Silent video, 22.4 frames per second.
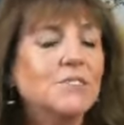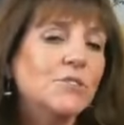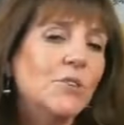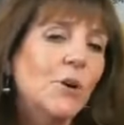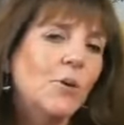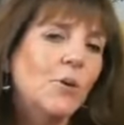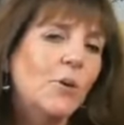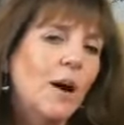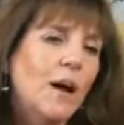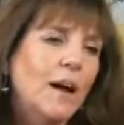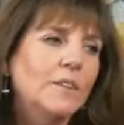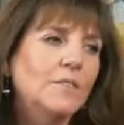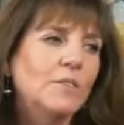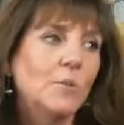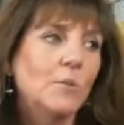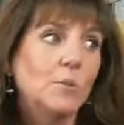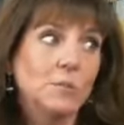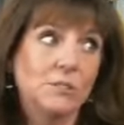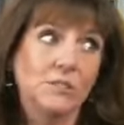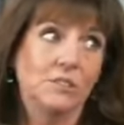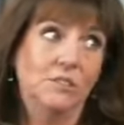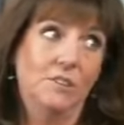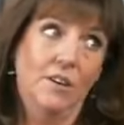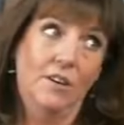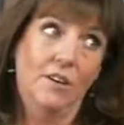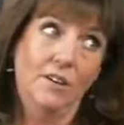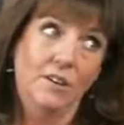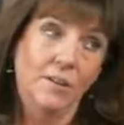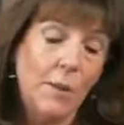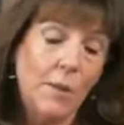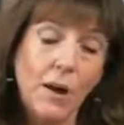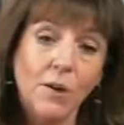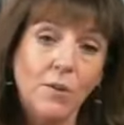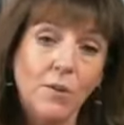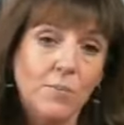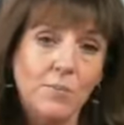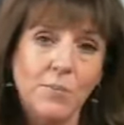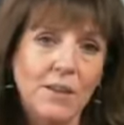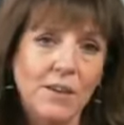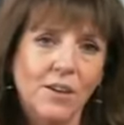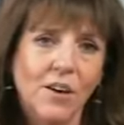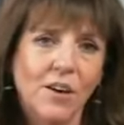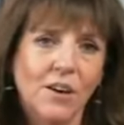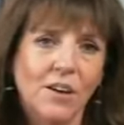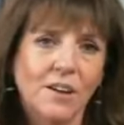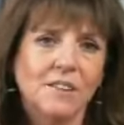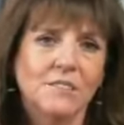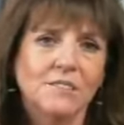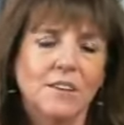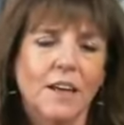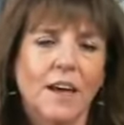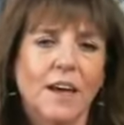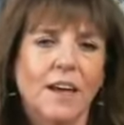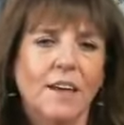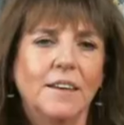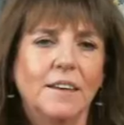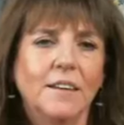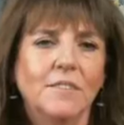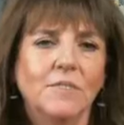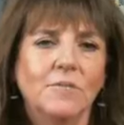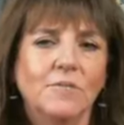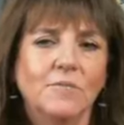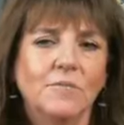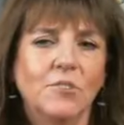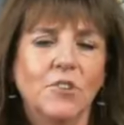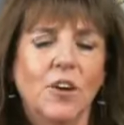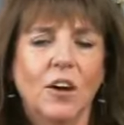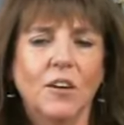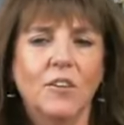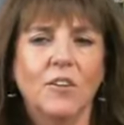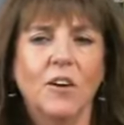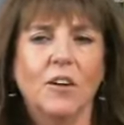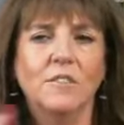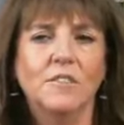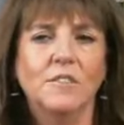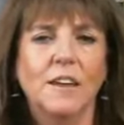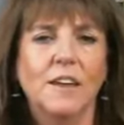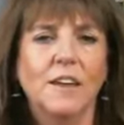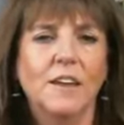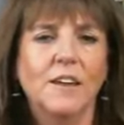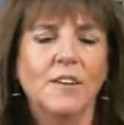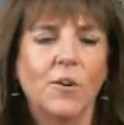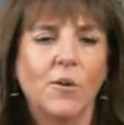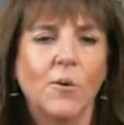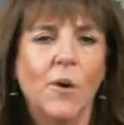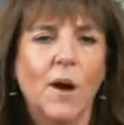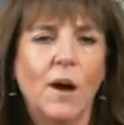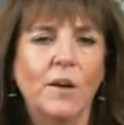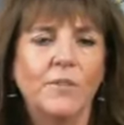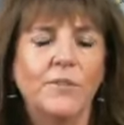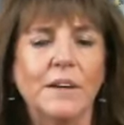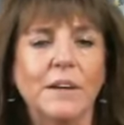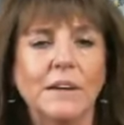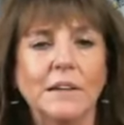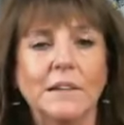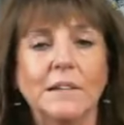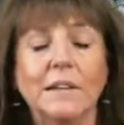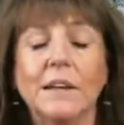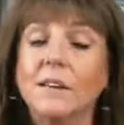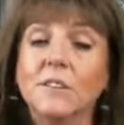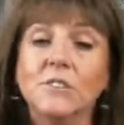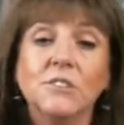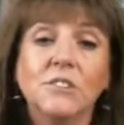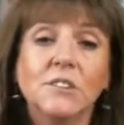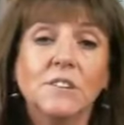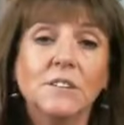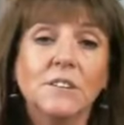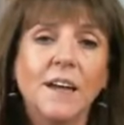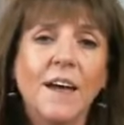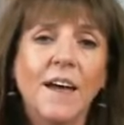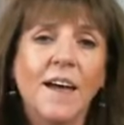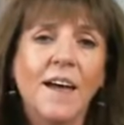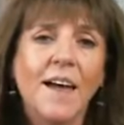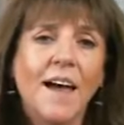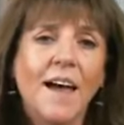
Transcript: so I know what to talk about because I can talk all day and go off on a tangent